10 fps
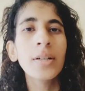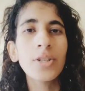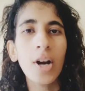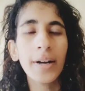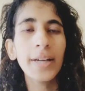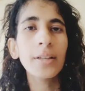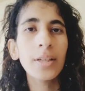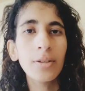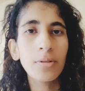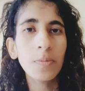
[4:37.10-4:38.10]
target the
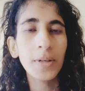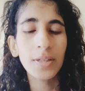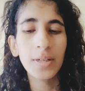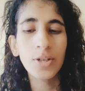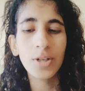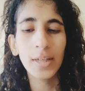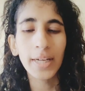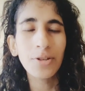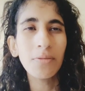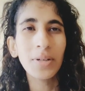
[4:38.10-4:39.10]
US presidential
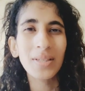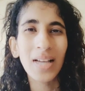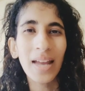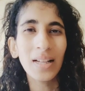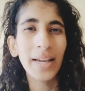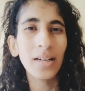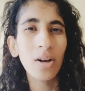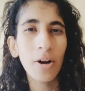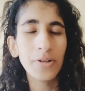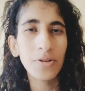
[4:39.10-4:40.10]
election, but it's kind of like a
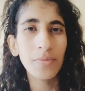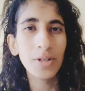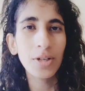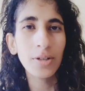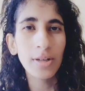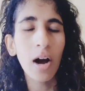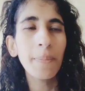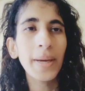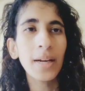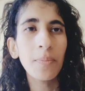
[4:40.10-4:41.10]
controversial
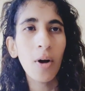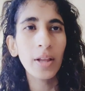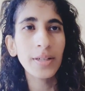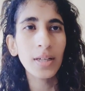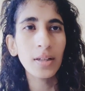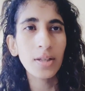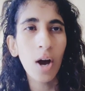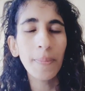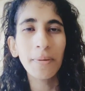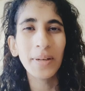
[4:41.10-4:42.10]
topic, a political
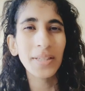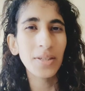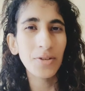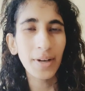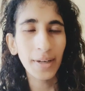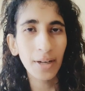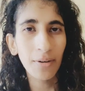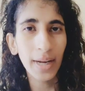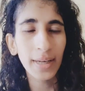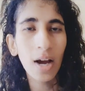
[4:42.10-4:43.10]
topic, but it's trending
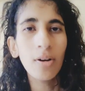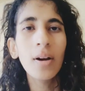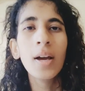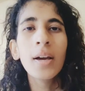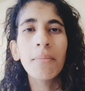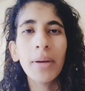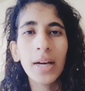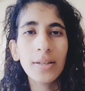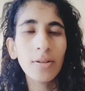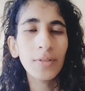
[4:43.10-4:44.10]
right now
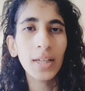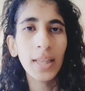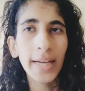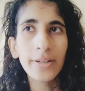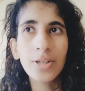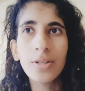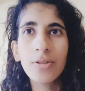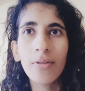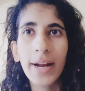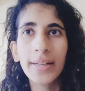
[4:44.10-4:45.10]
because of the election.
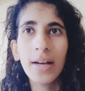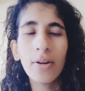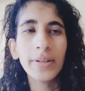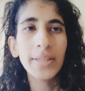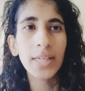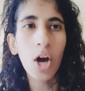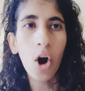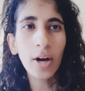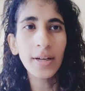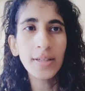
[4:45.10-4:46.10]
So right now it's the
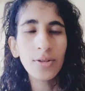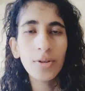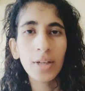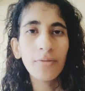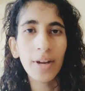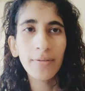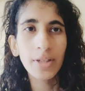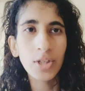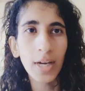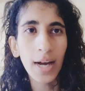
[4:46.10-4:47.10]
August, so you can very
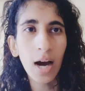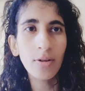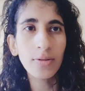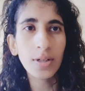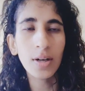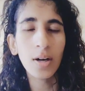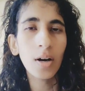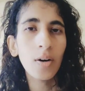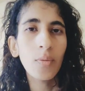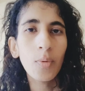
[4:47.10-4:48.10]
well check out
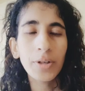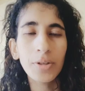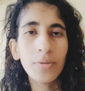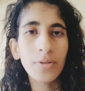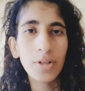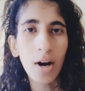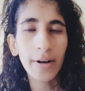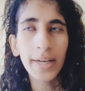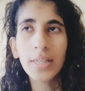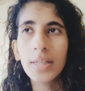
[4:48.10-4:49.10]
uh, what you could
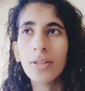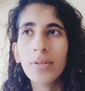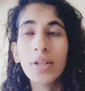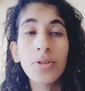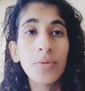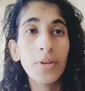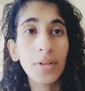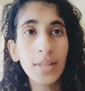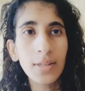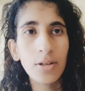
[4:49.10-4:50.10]
target and you can do your
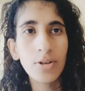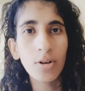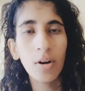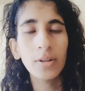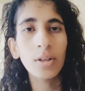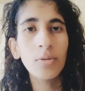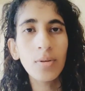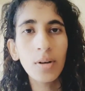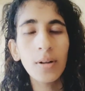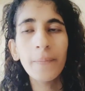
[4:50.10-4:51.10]
research on the
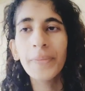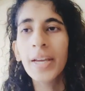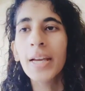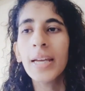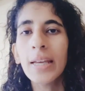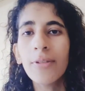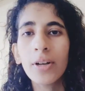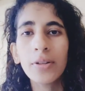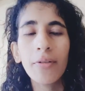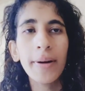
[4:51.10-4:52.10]
Google, even
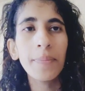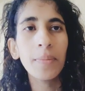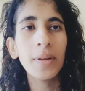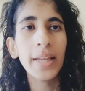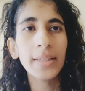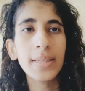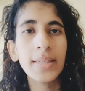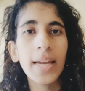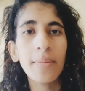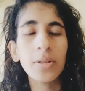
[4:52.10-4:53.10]
on the Redbubble, let's
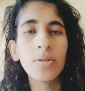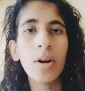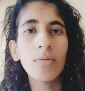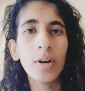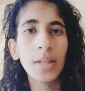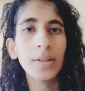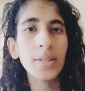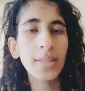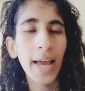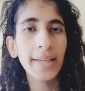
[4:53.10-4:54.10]
see Amazon, what are the
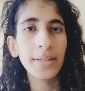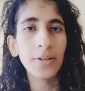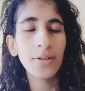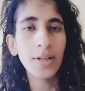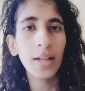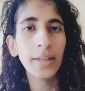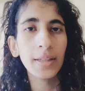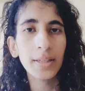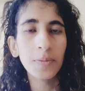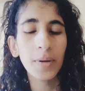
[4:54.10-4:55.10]
designs that are selling
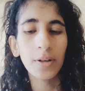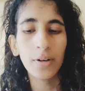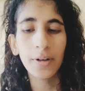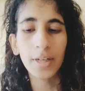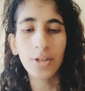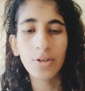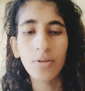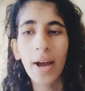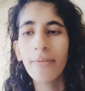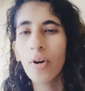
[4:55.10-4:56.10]
in this particular niche.
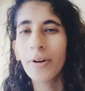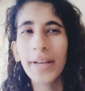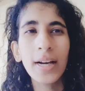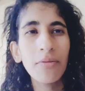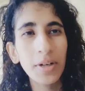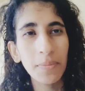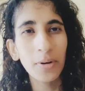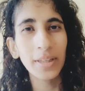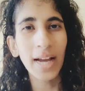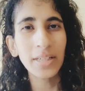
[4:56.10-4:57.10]
So I've already covered
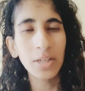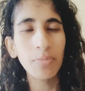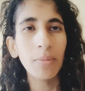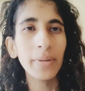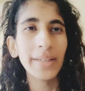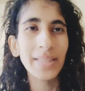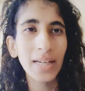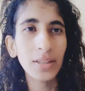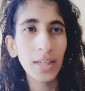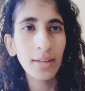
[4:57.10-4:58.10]
about that TeePublic's
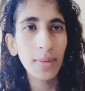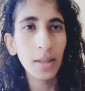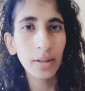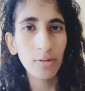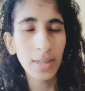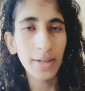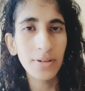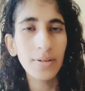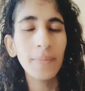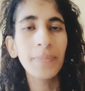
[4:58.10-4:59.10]
and the email
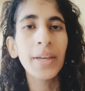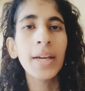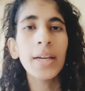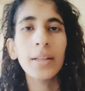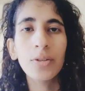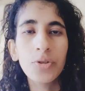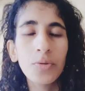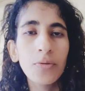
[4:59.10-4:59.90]
newsletter in the June